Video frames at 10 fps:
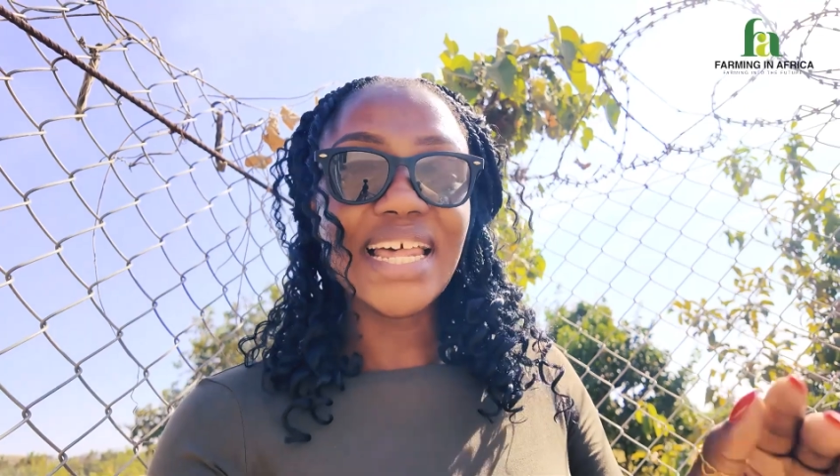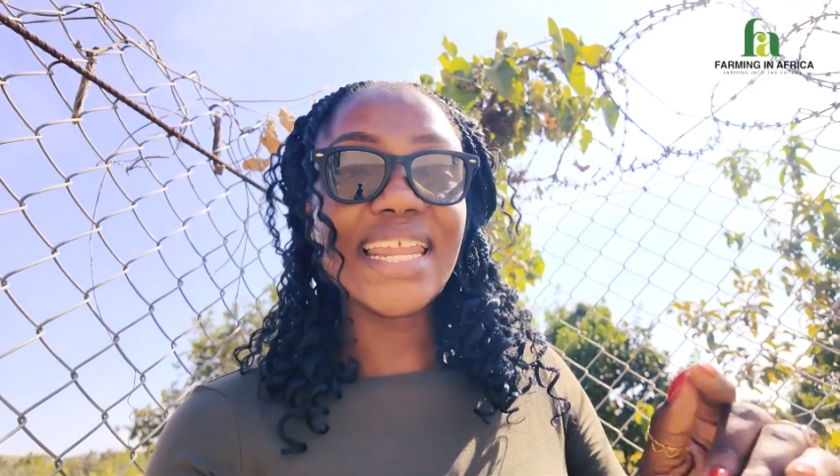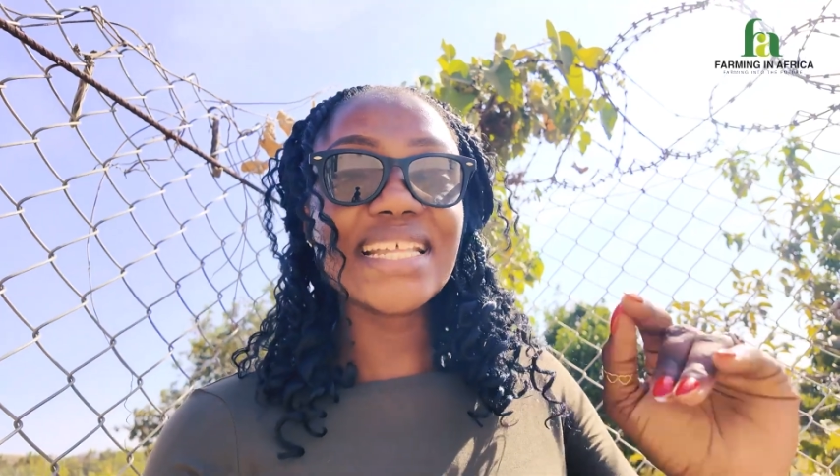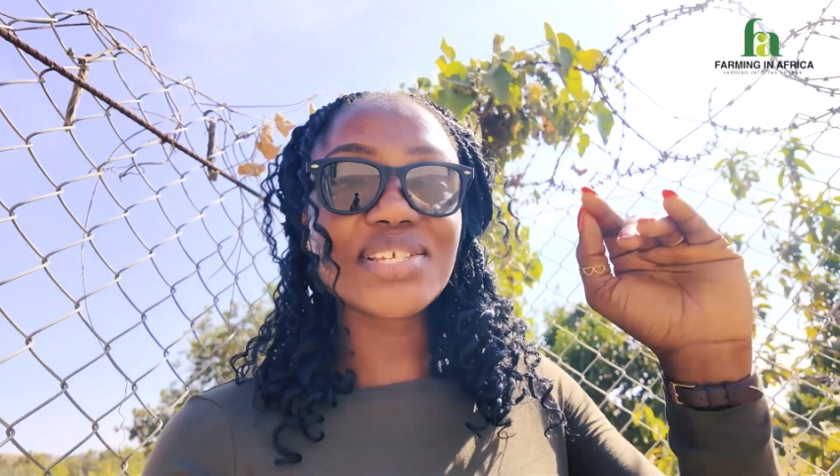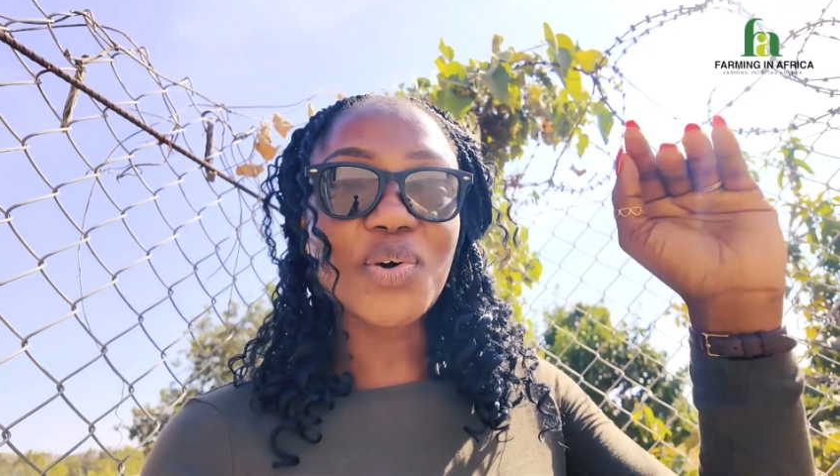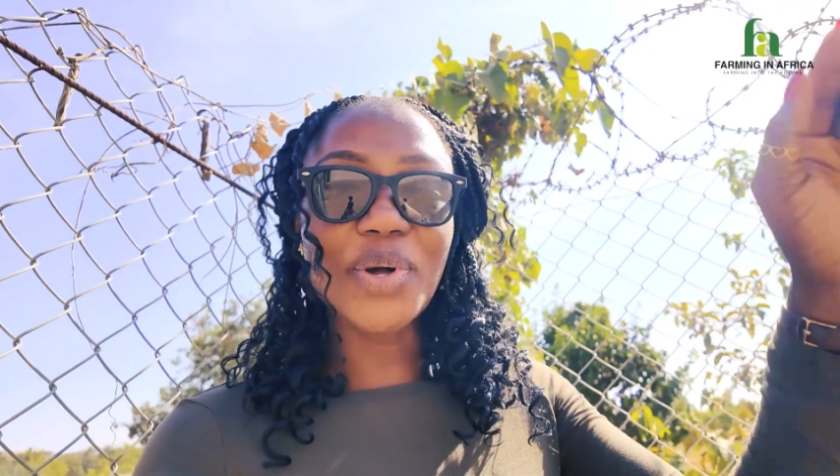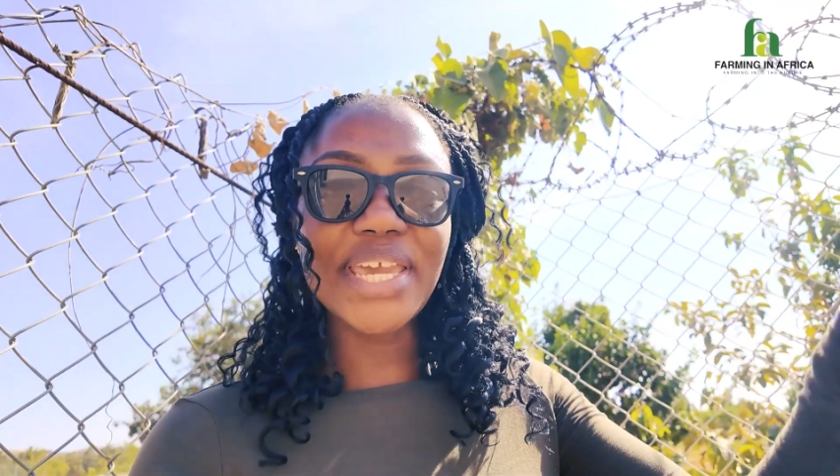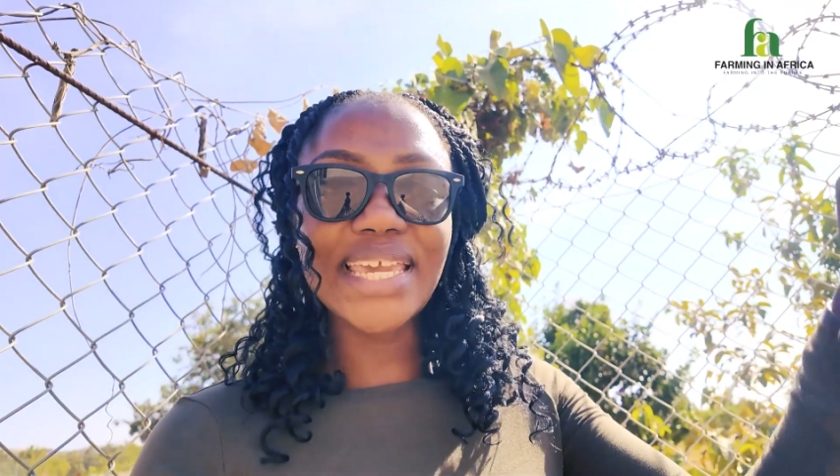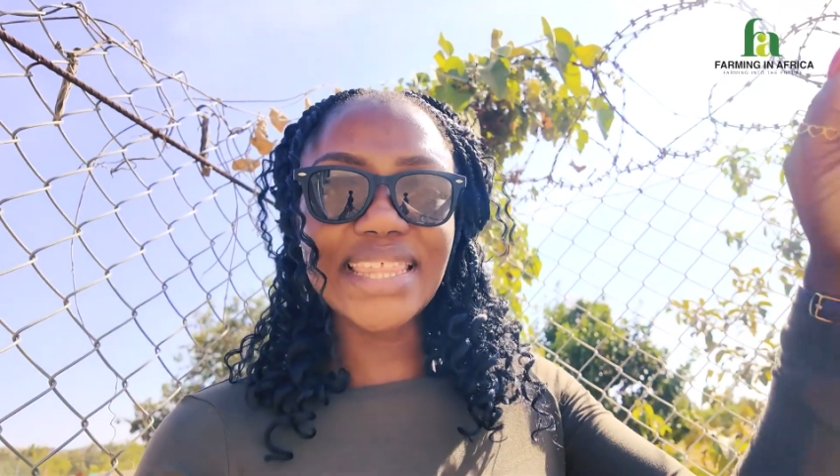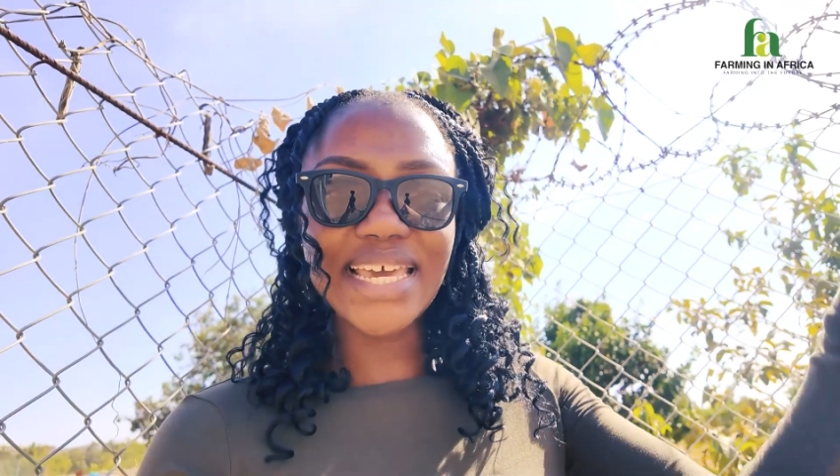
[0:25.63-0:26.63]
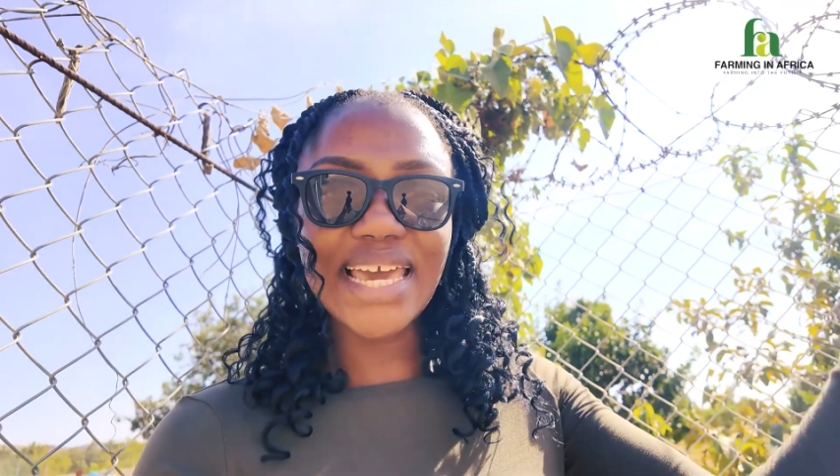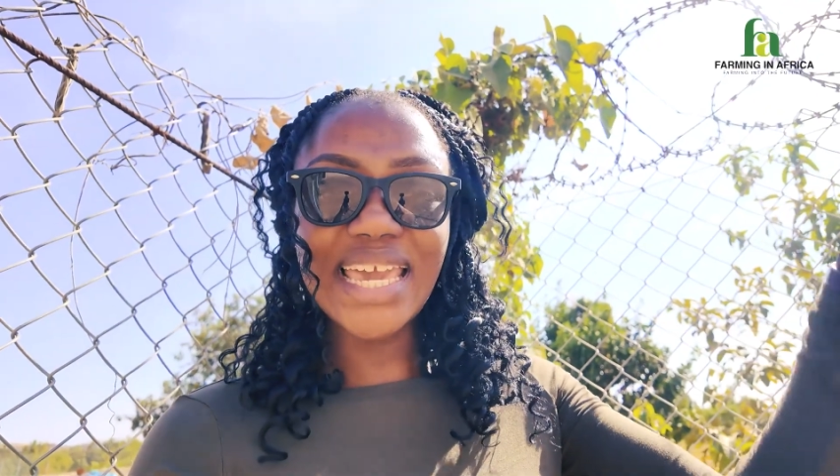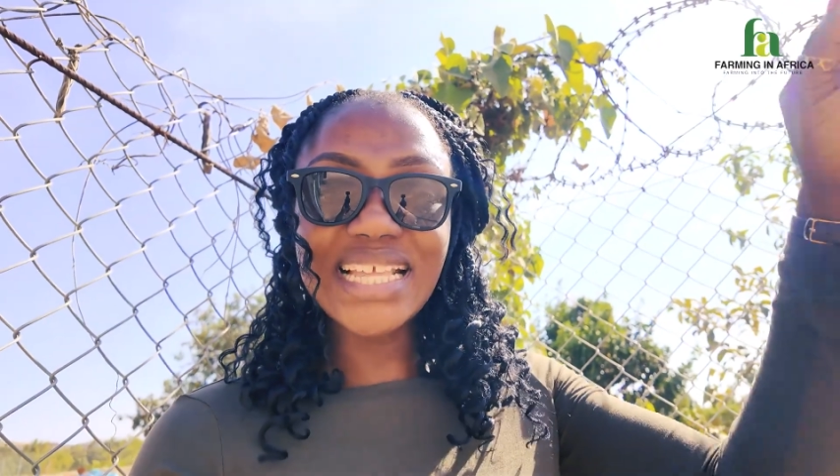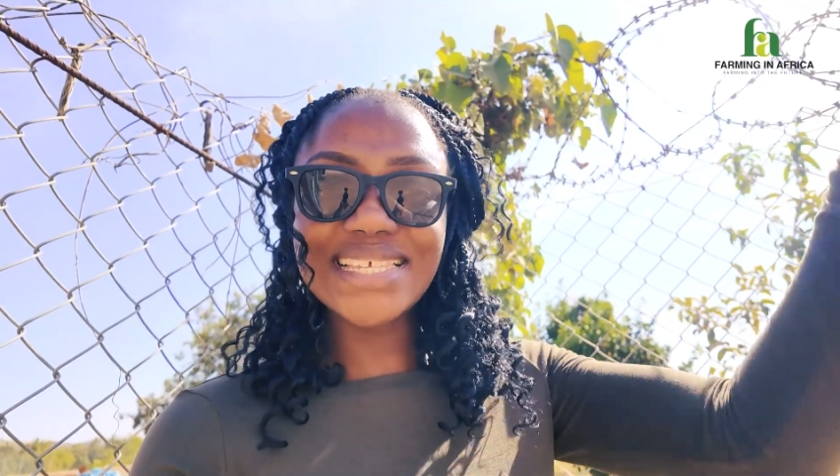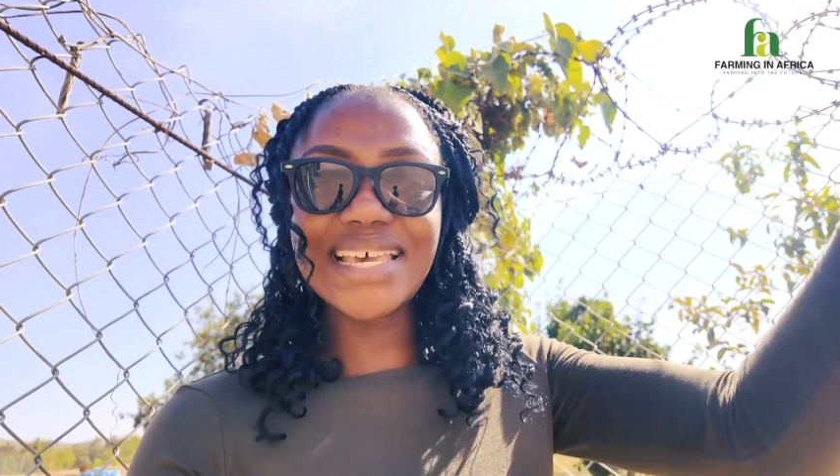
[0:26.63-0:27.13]
Let's go in there
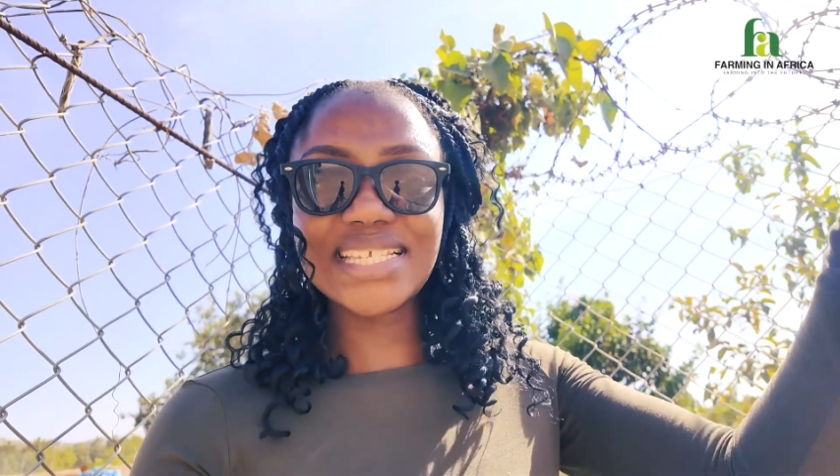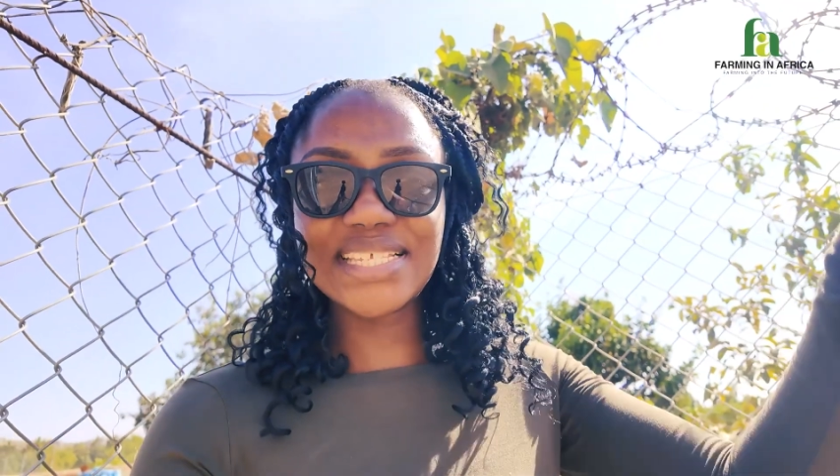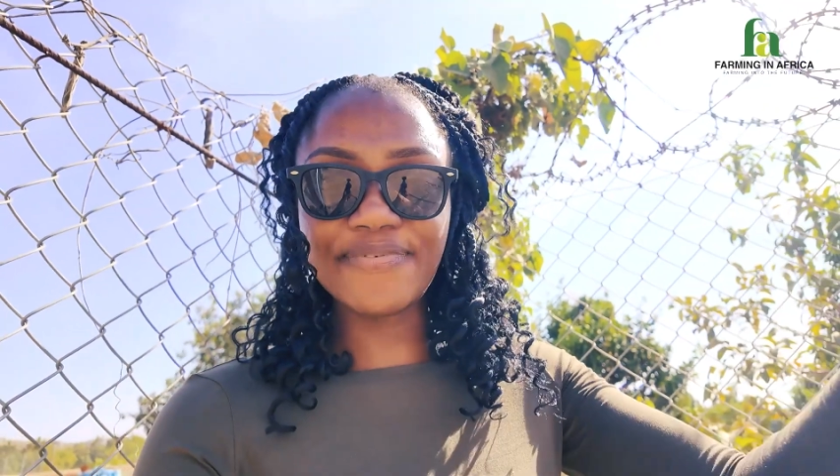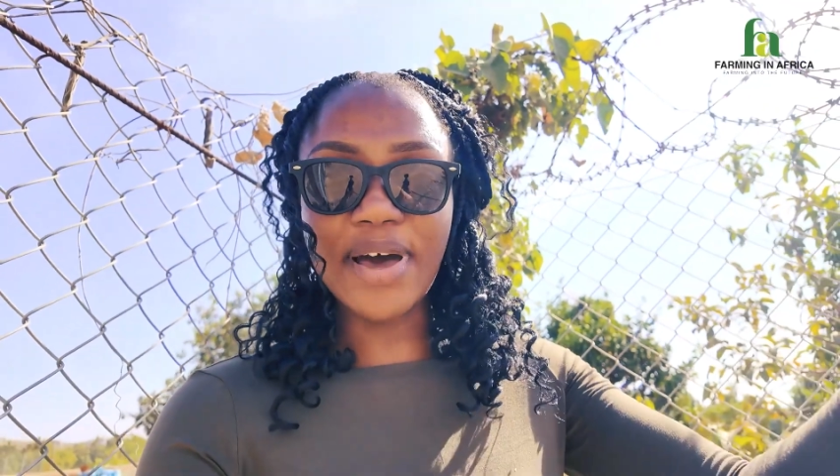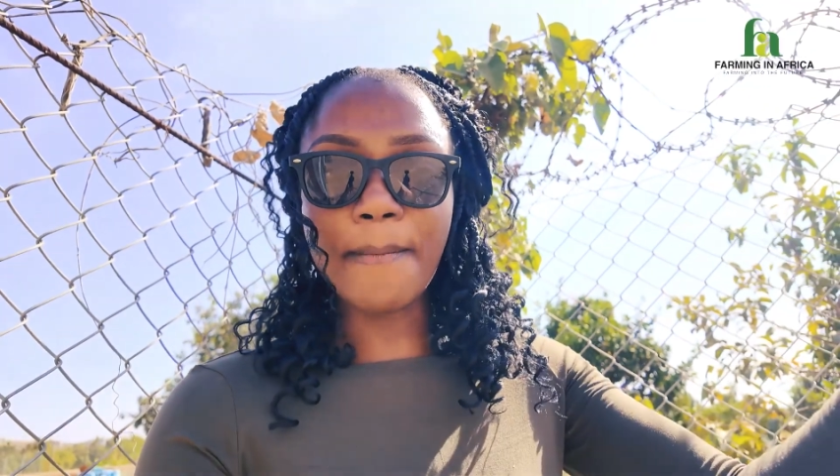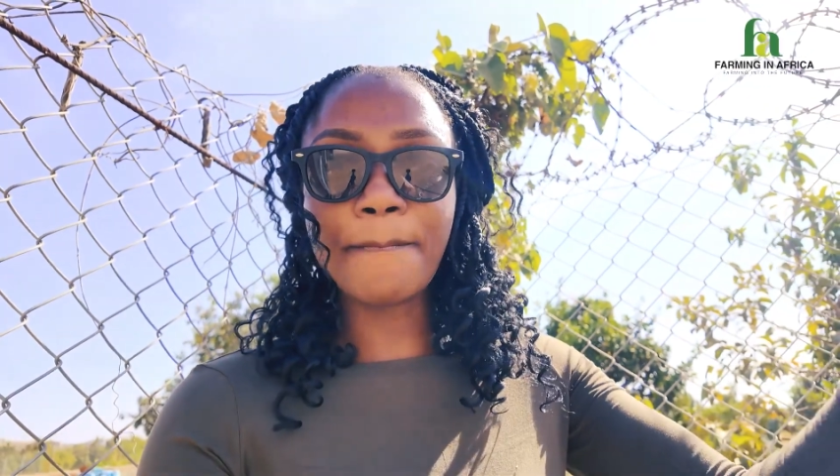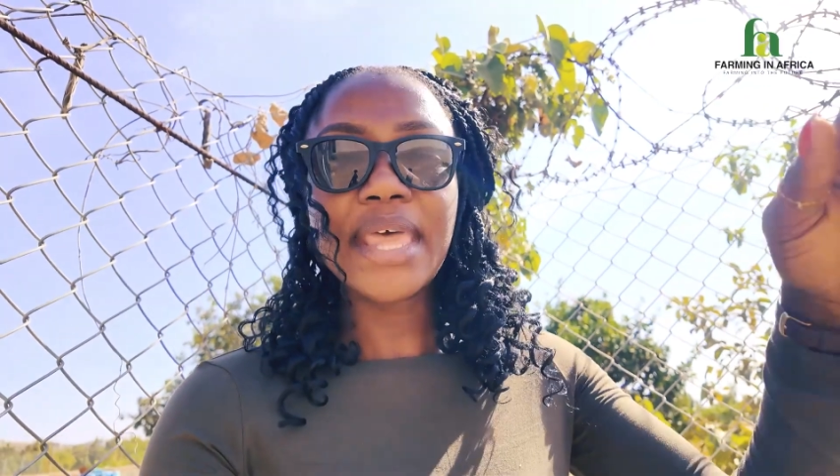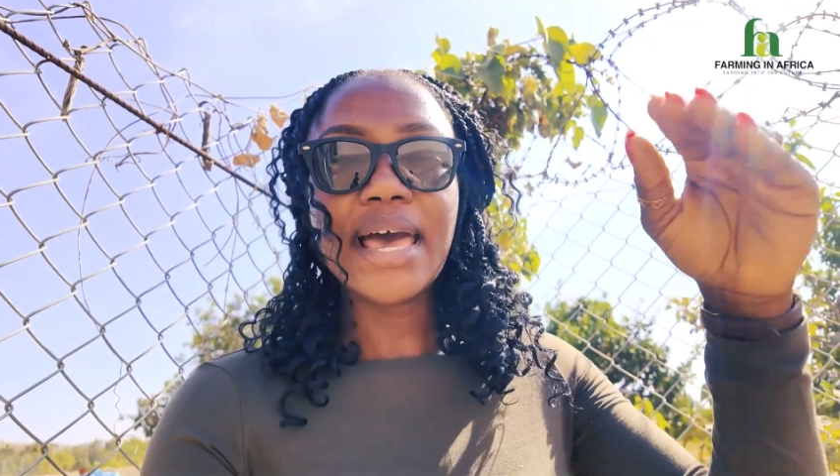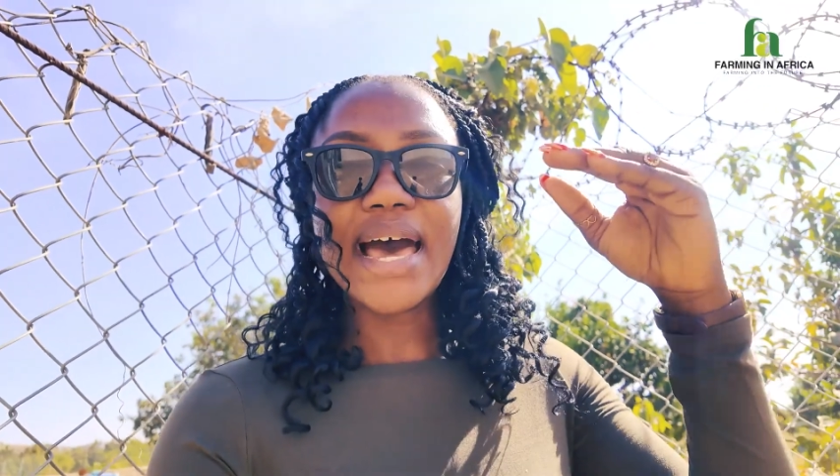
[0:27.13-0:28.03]
into his farm